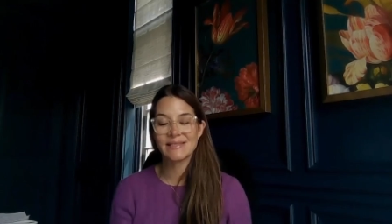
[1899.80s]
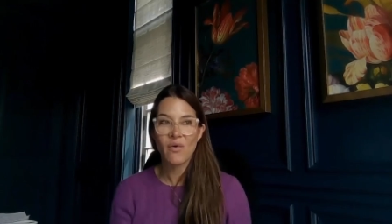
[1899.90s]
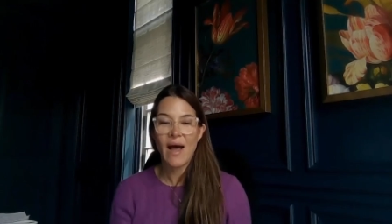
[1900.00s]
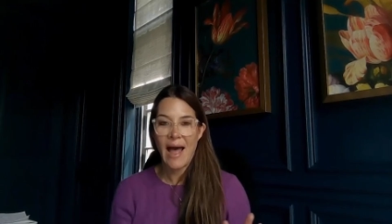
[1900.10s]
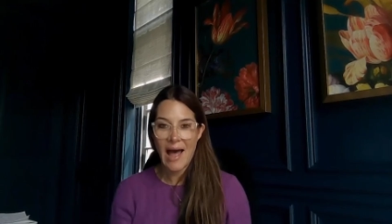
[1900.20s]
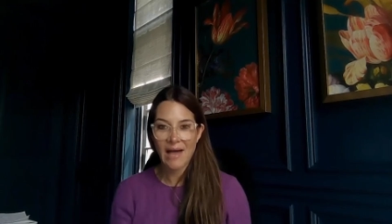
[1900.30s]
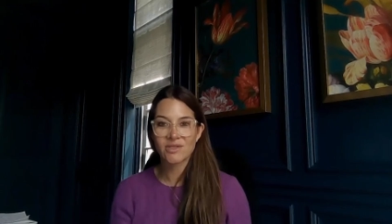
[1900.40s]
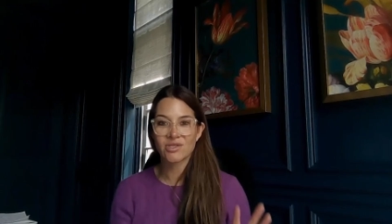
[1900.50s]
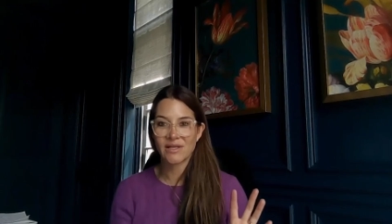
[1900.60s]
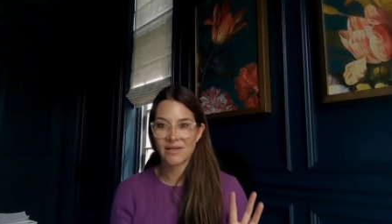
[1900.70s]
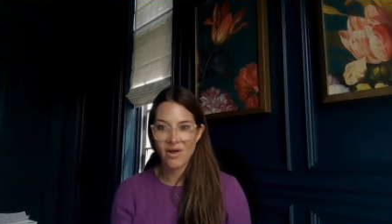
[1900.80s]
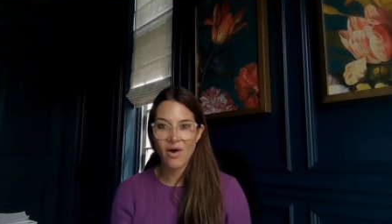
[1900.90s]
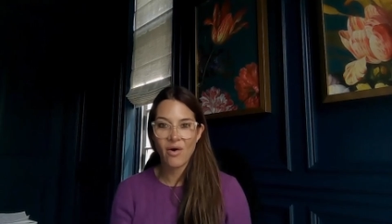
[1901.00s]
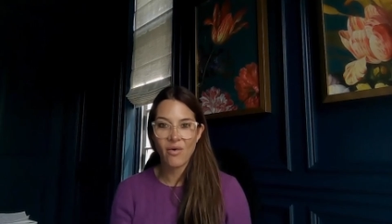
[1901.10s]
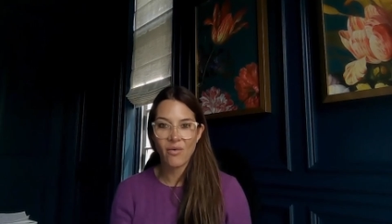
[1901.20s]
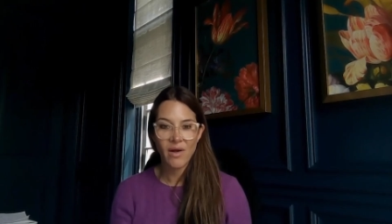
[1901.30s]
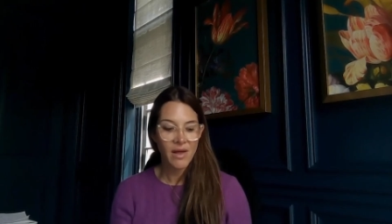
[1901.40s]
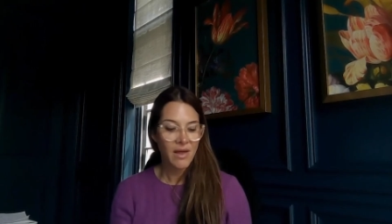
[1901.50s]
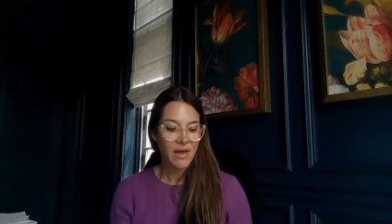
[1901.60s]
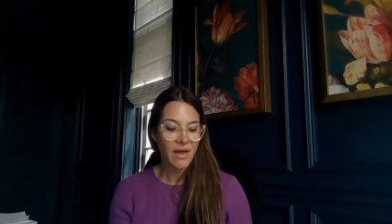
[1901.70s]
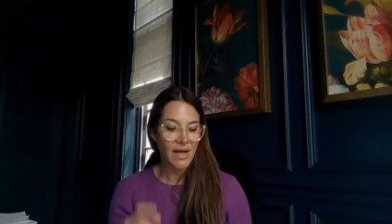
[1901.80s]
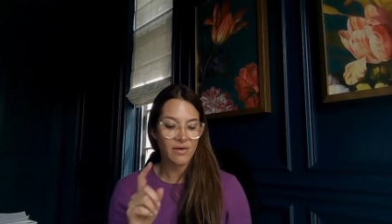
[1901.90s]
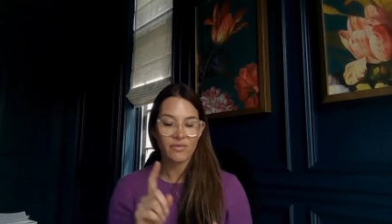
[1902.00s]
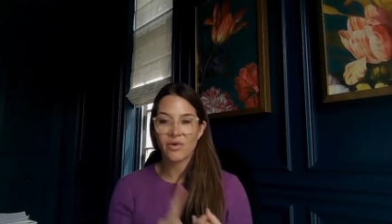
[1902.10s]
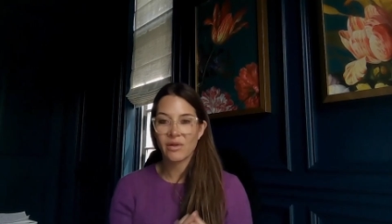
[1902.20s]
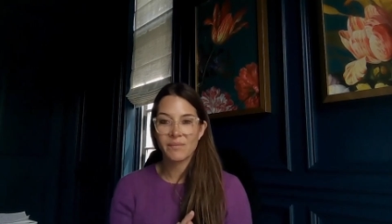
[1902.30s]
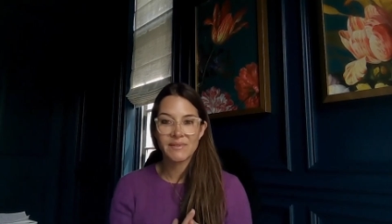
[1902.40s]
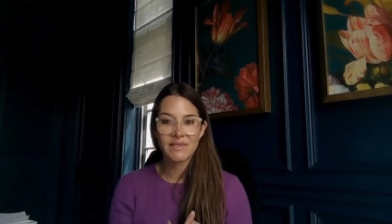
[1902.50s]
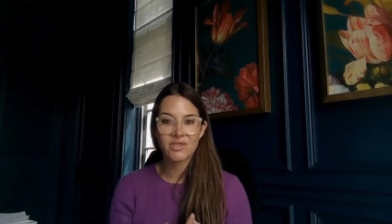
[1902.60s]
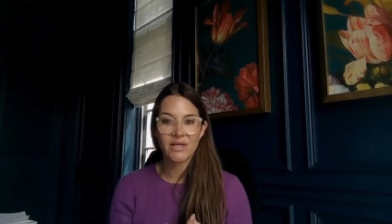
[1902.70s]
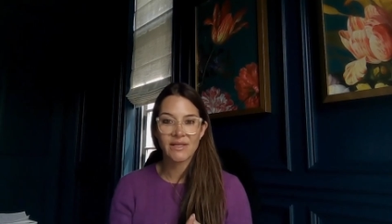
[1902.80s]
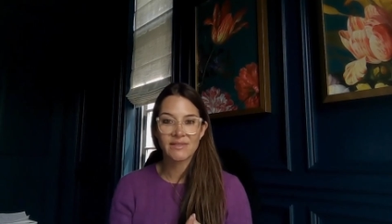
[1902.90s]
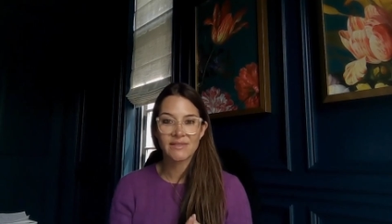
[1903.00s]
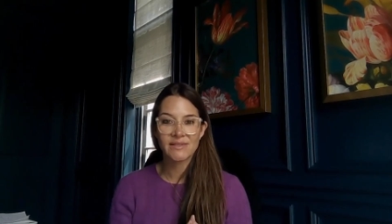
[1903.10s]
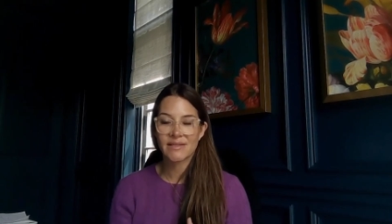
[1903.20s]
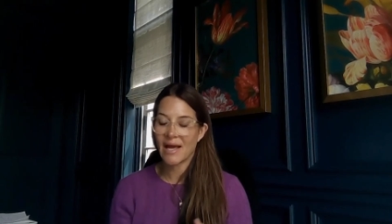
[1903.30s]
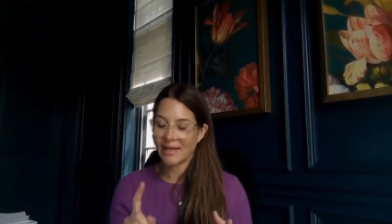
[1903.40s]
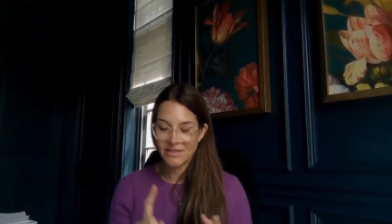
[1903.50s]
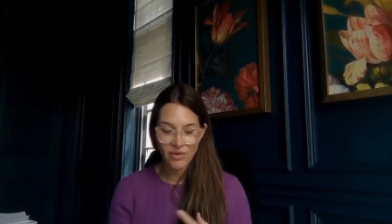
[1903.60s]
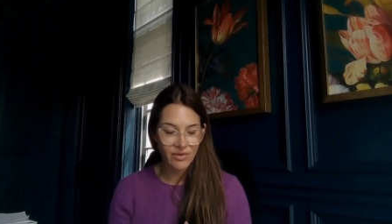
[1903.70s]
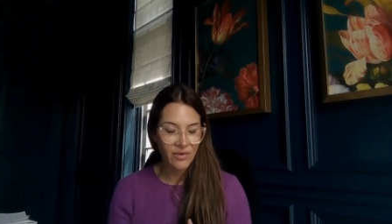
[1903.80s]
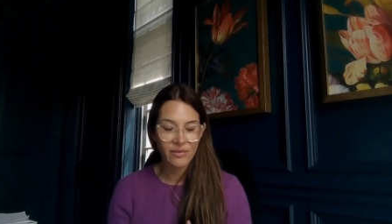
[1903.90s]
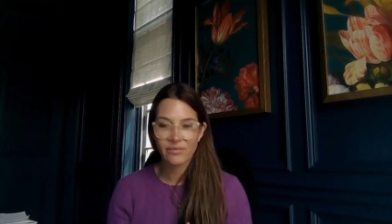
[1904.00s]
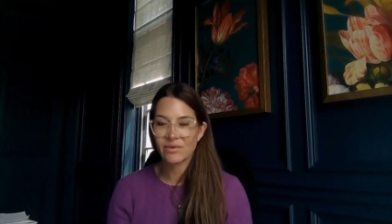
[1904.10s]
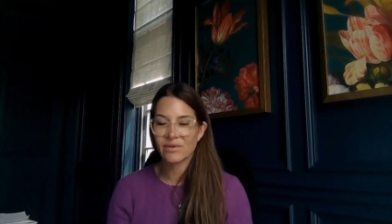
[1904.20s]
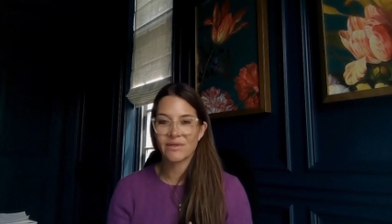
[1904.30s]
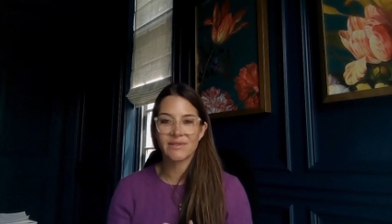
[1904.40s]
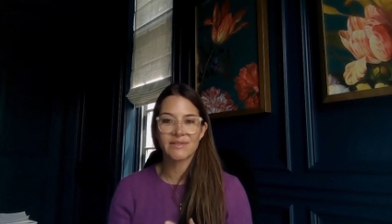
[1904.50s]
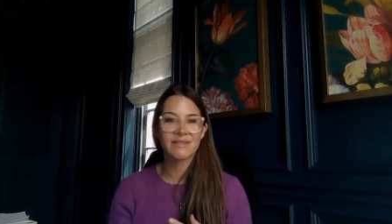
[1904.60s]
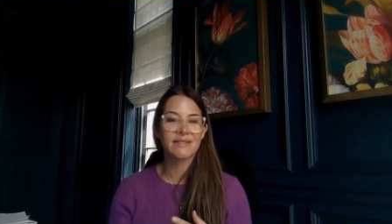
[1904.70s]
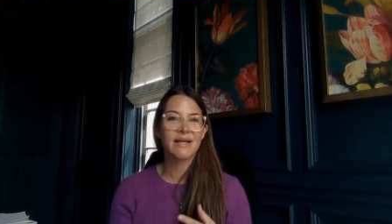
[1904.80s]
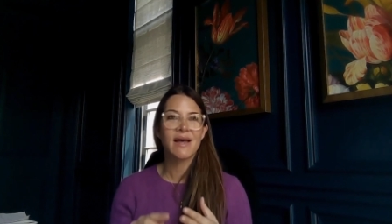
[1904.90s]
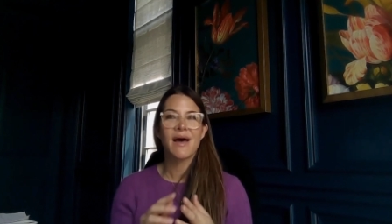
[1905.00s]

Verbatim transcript: don't actually know. I don't know the positions. I don't know the rules.